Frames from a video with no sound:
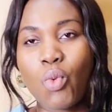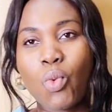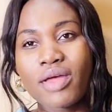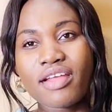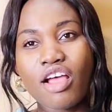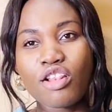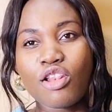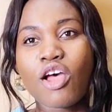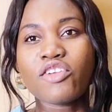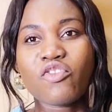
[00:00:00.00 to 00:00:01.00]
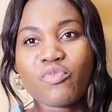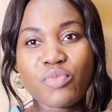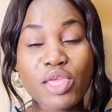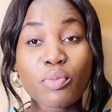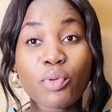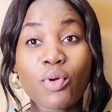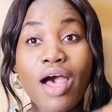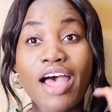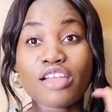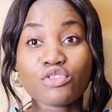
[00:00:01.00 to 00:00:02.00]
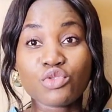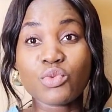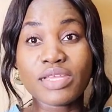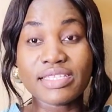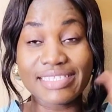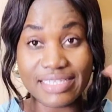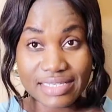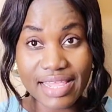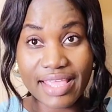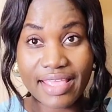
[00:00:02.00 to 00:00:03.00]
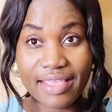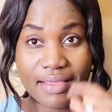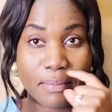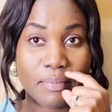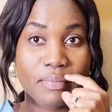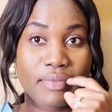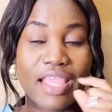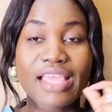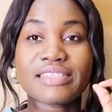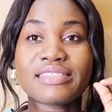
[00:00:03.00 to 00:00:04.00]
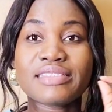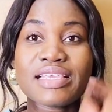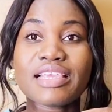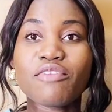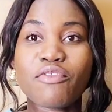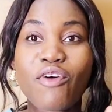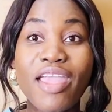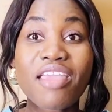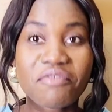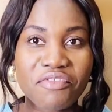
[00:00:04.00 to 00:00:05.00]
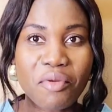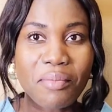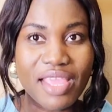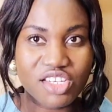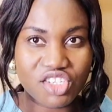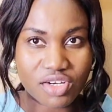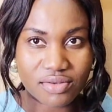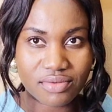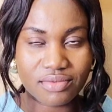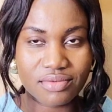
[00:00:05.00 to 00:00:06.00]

What a lot of people are doing today is seeking for information.